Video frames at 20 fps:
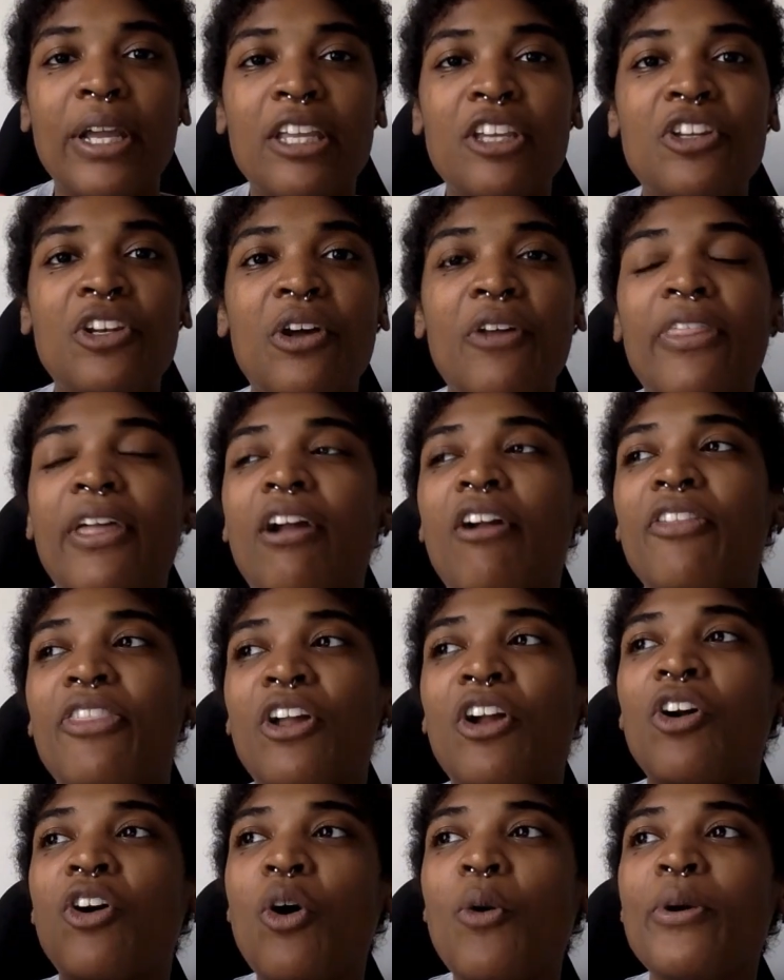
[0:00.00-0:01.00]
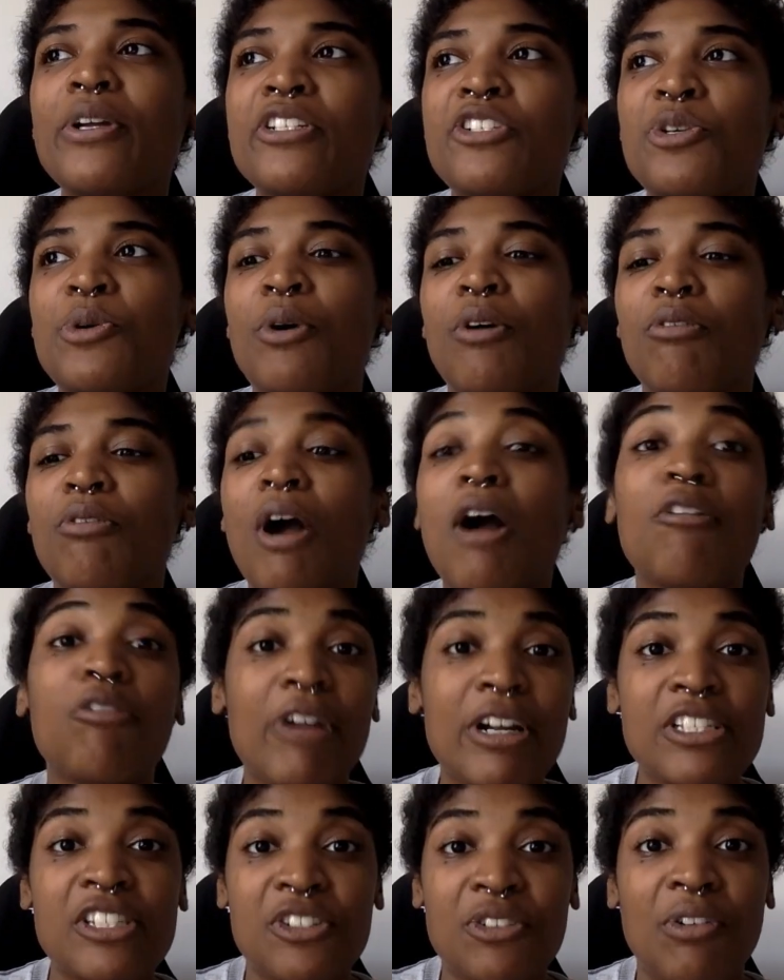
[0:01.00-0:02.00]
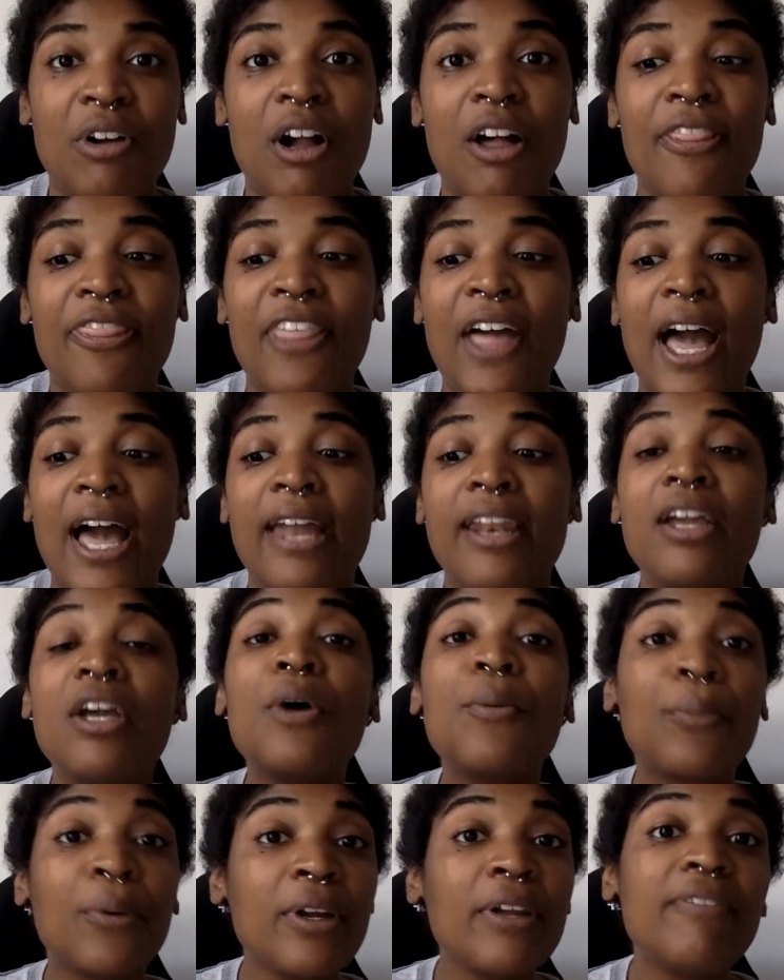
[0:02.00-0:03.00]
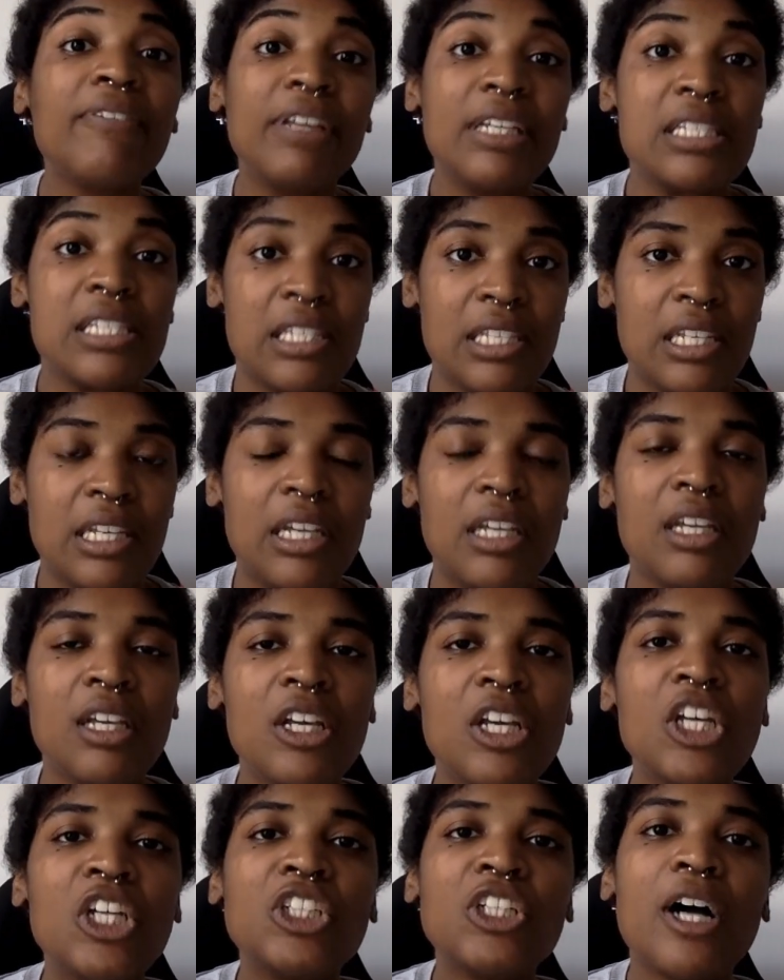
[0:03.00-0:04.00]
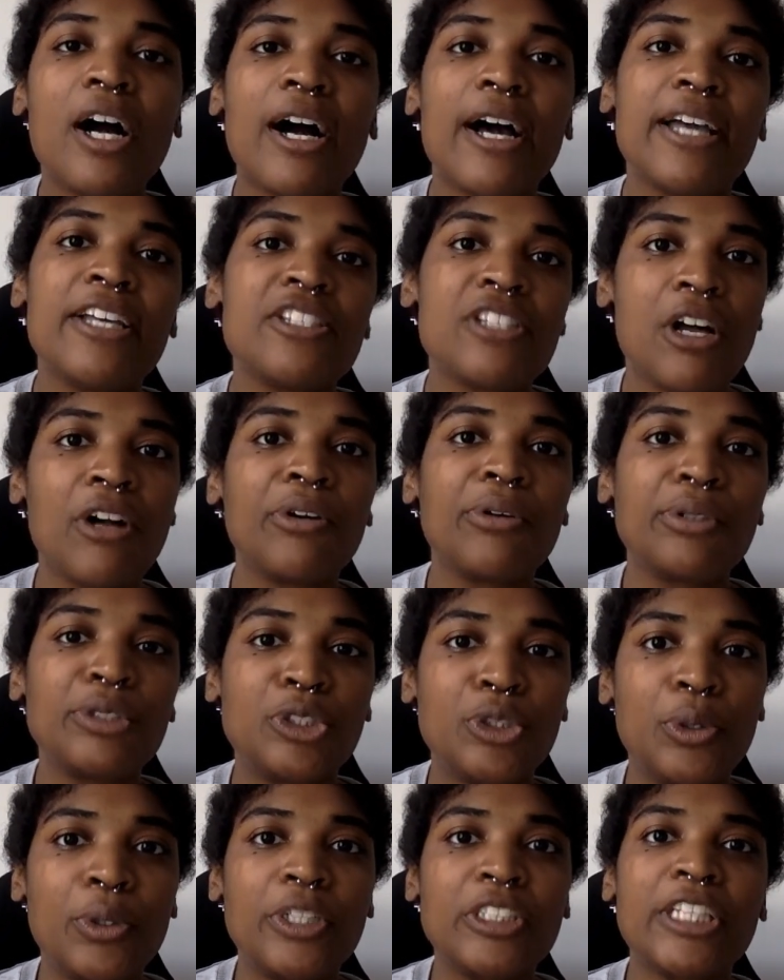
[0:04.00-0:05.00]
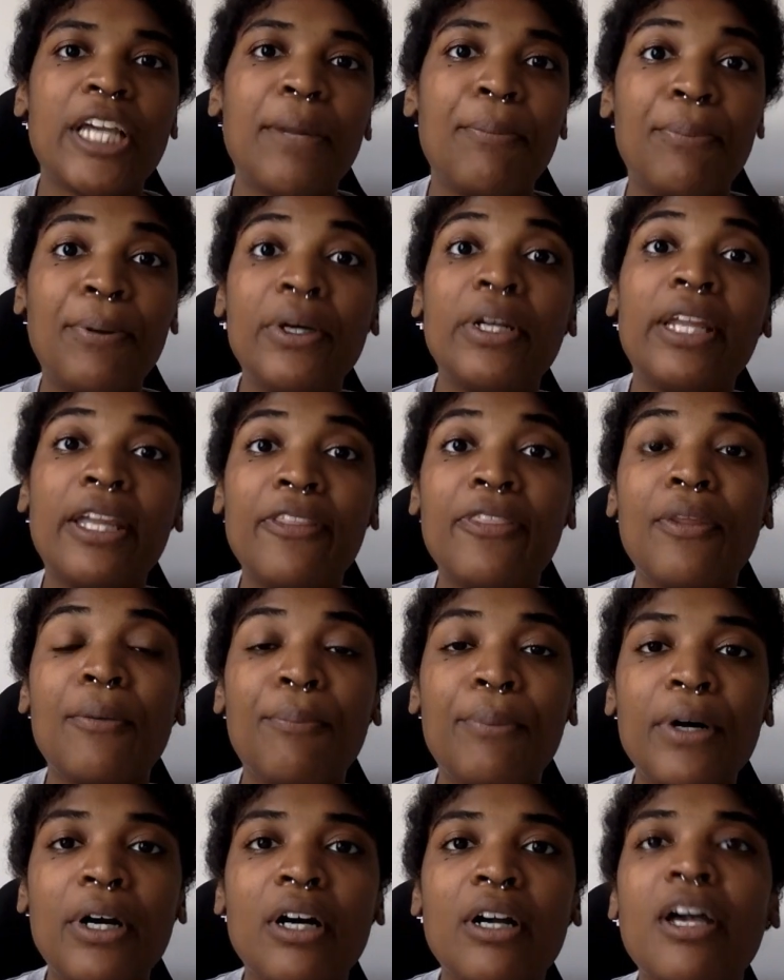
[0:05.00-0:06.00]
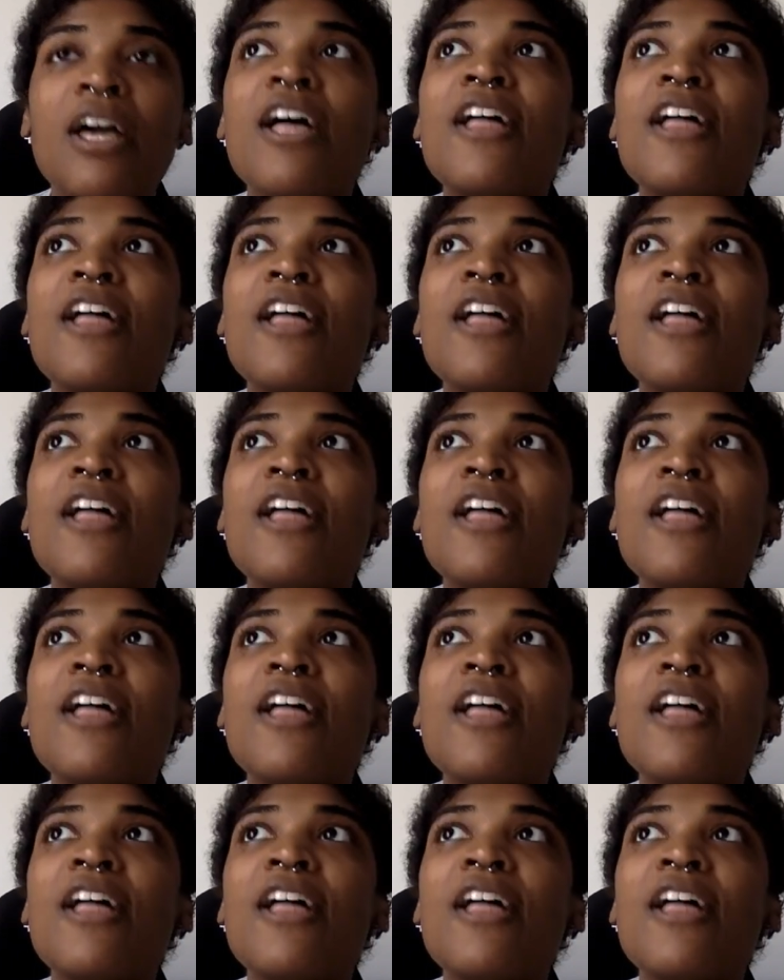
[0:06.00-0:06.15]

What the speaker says: You know, they're going to a restaurant that previously his Uncle George had put in the book.